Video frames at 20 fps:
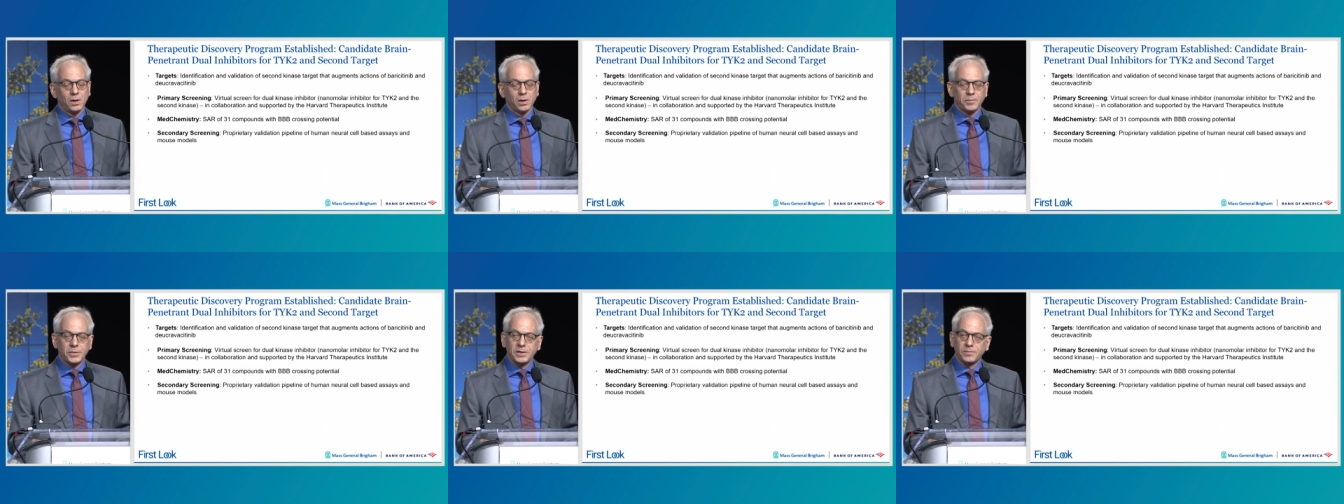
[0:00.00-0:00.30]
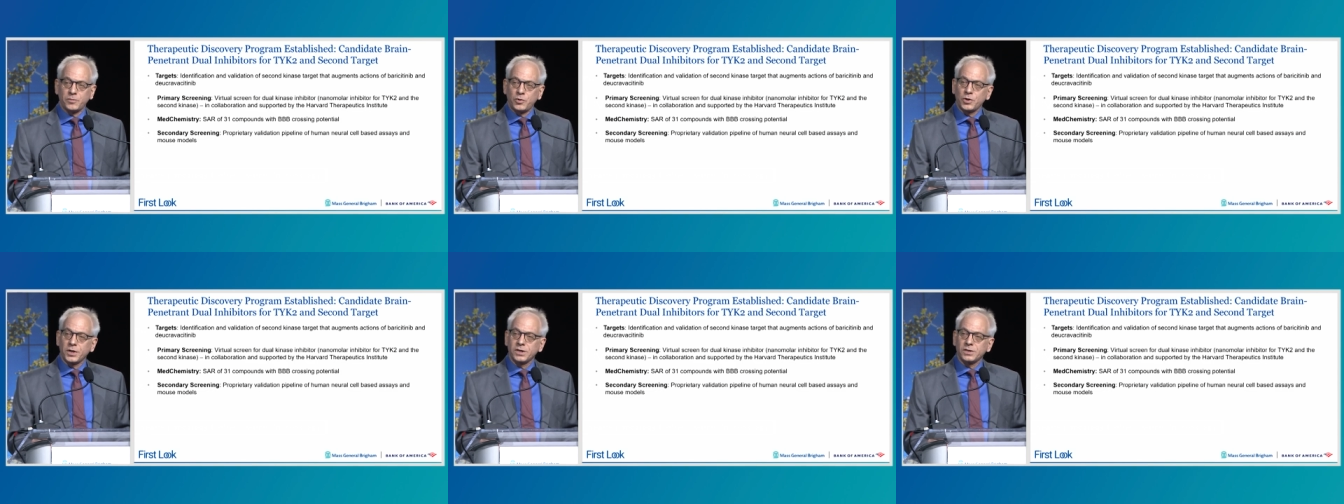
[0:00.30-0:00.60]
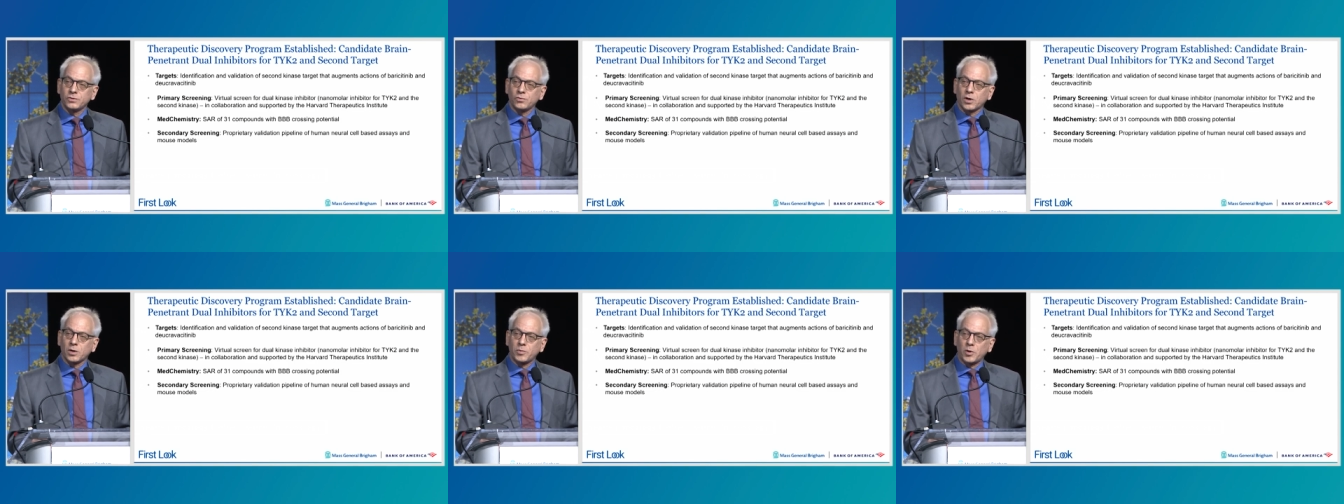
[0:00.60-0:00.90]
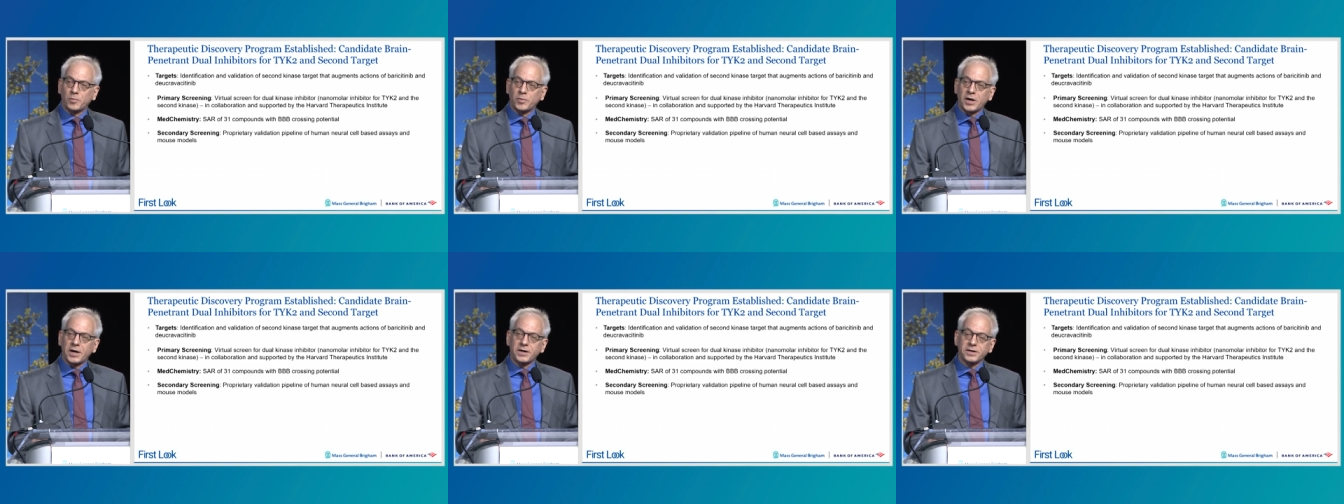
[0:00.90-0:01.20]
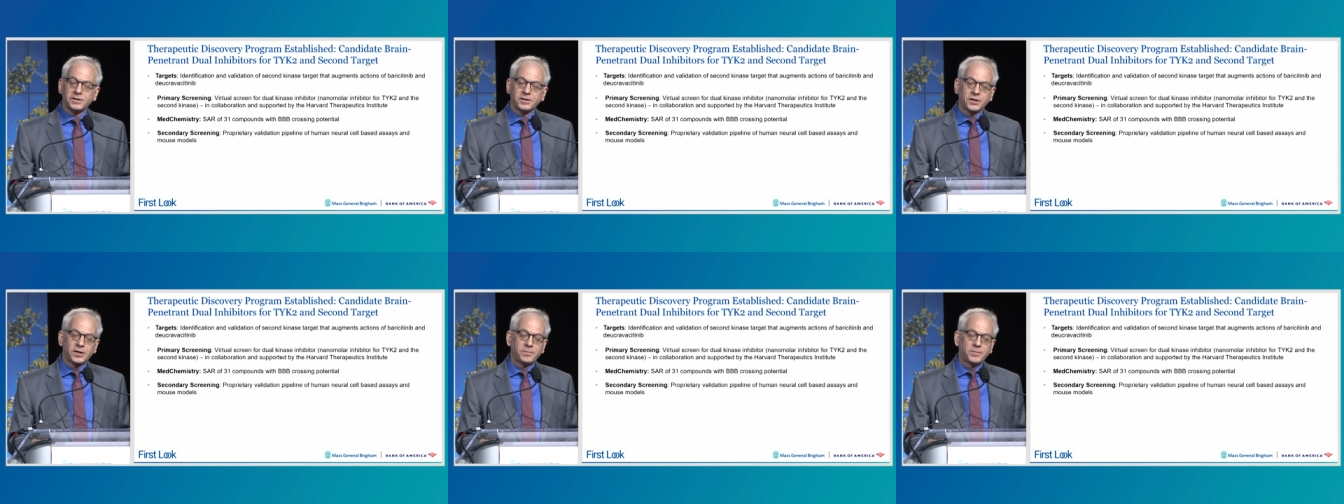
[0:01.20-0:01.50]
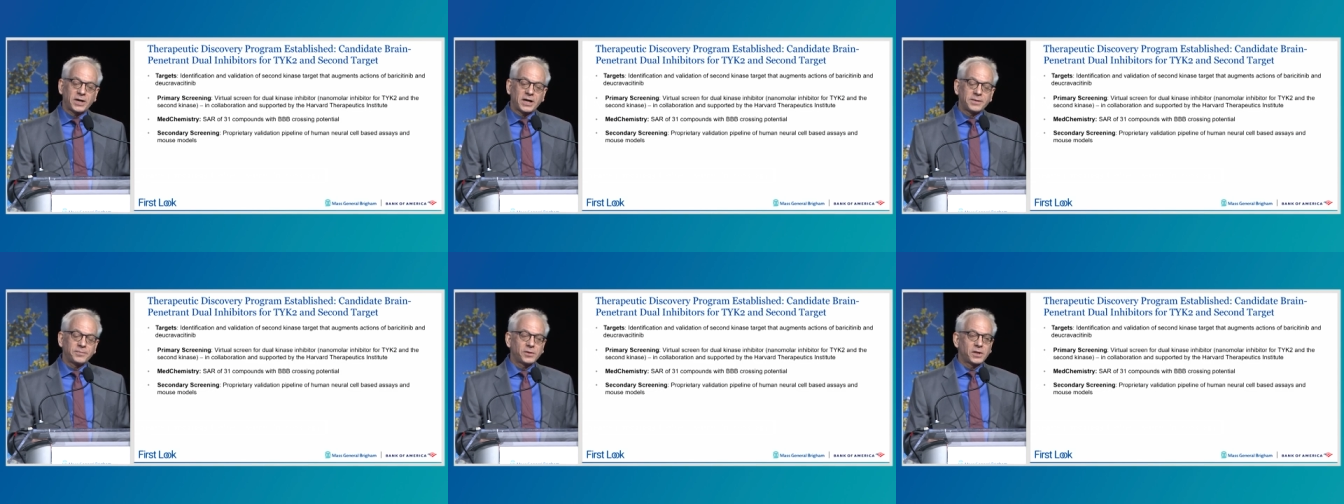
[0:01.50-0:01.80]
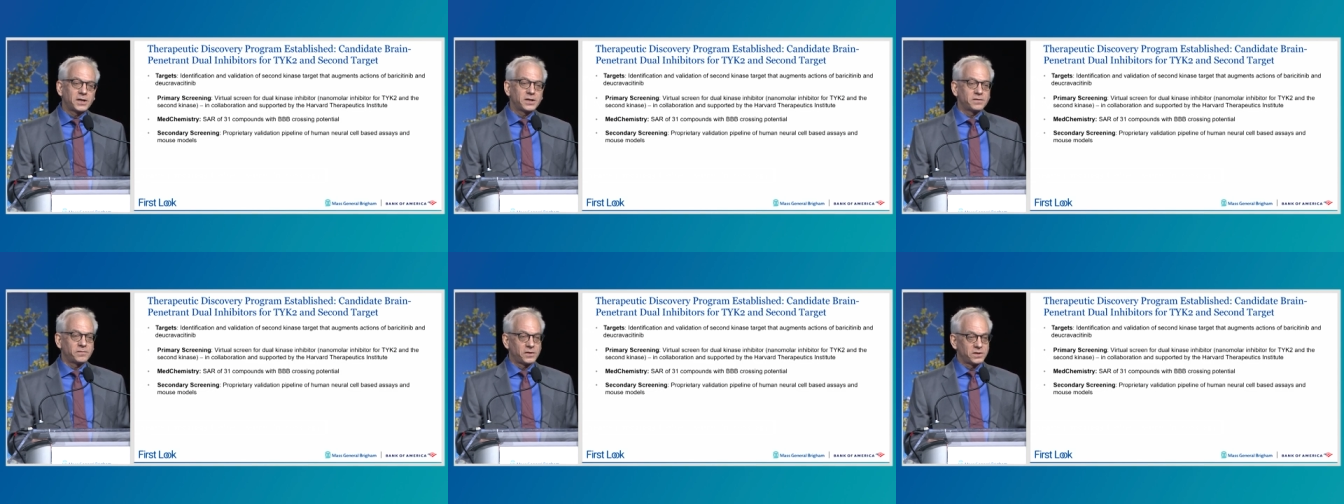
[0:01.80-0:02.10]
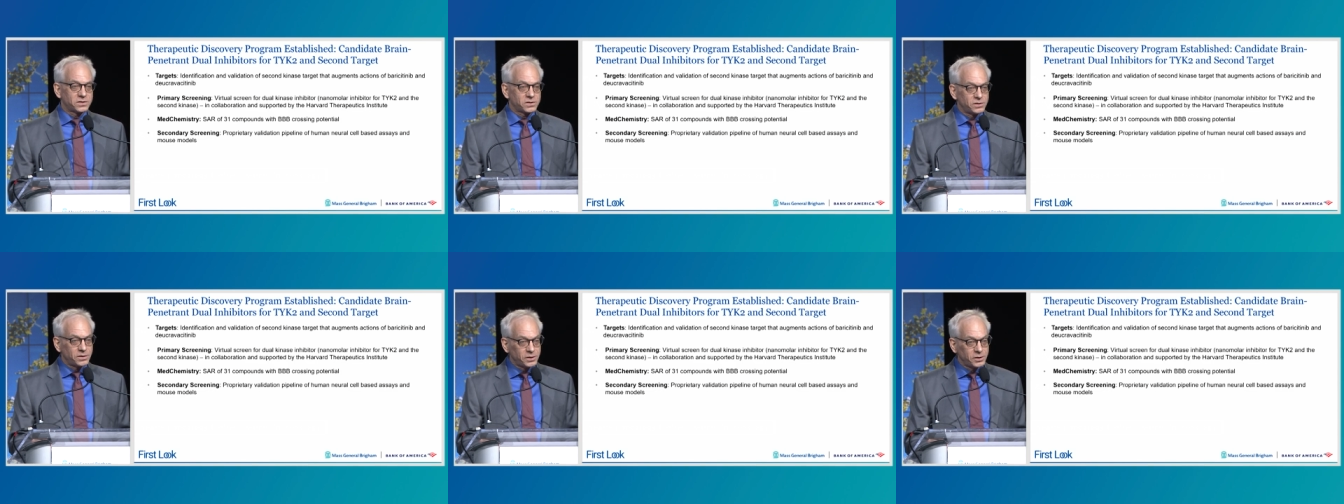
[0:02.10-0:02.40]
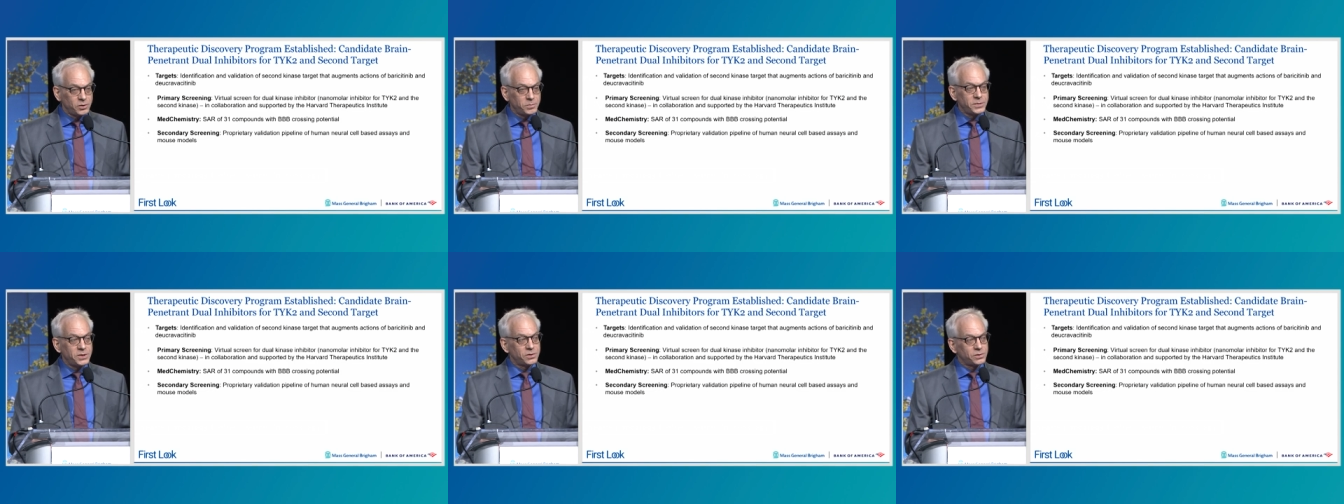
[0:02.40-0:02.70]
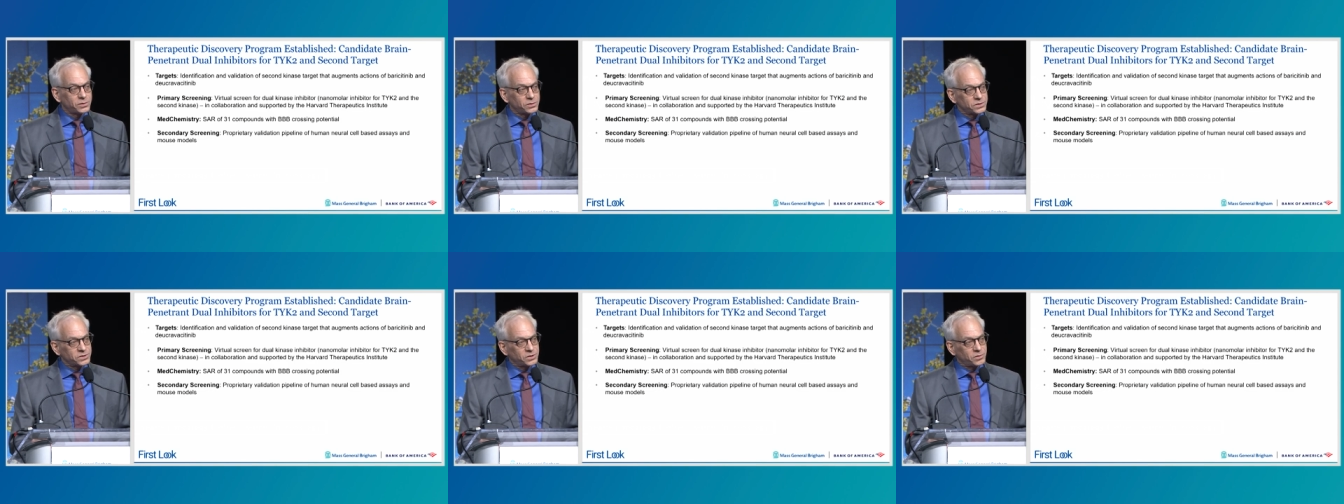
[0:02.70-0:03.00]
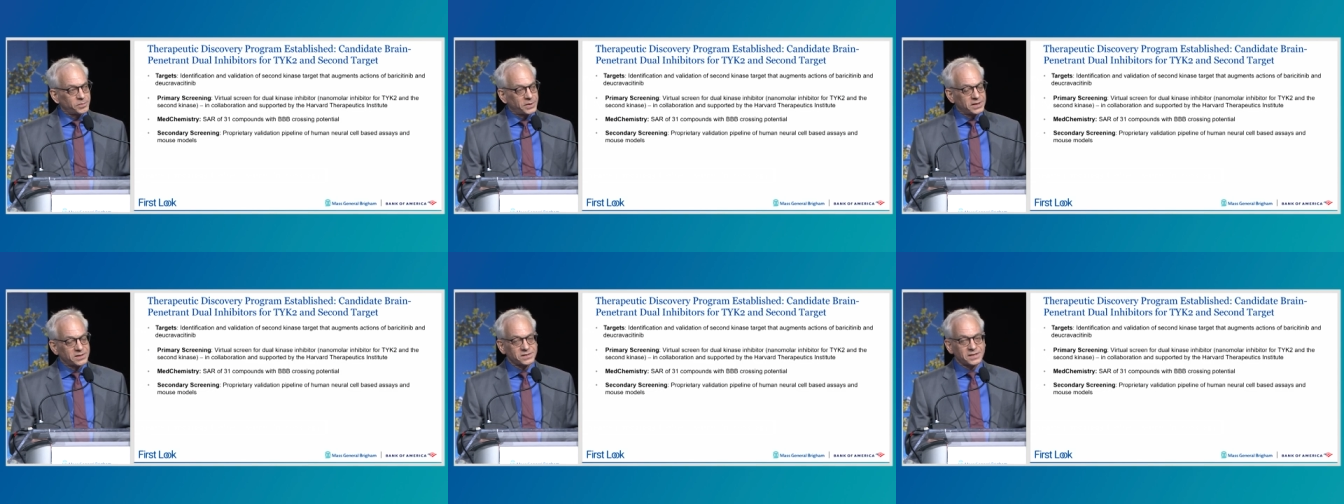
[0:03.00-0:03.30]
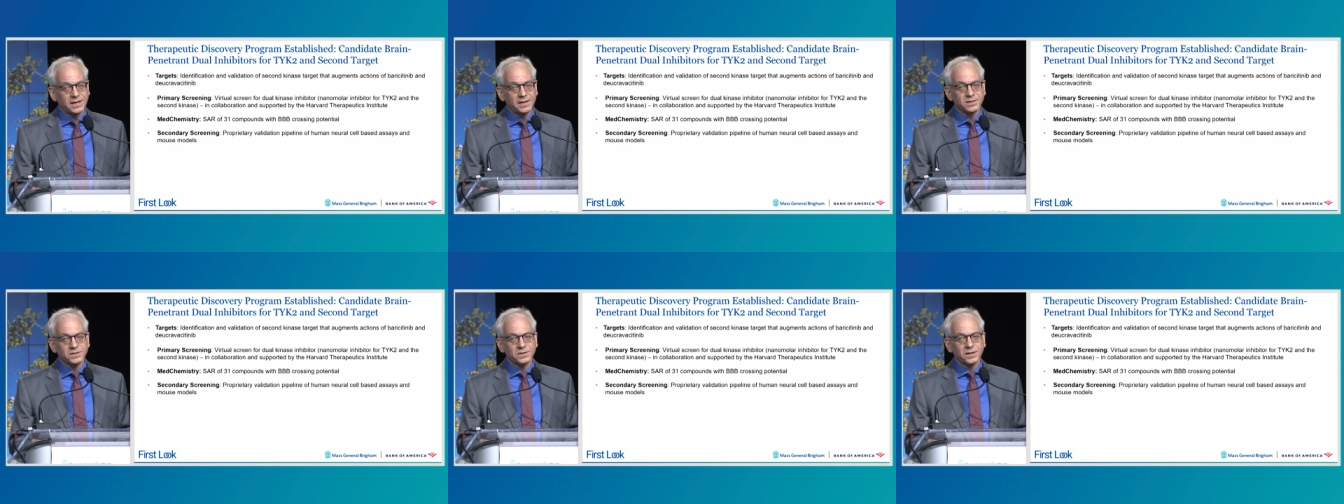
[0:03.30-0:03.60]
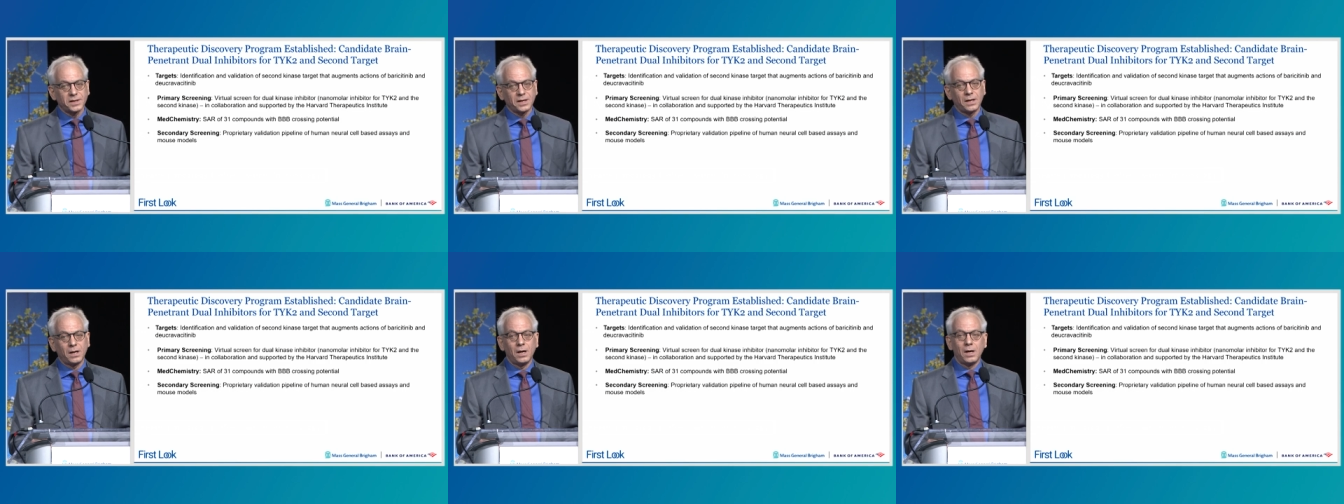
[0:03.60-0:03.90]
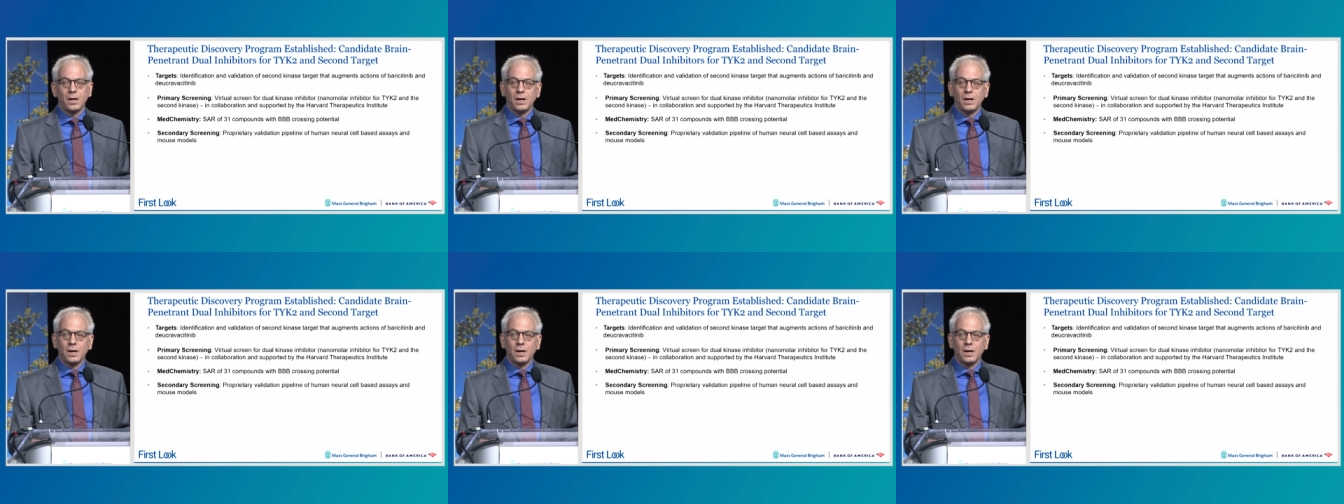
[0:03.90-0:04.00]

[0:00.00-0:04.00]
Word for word: be put into our proprietary pipeline with human neural cell-based assay,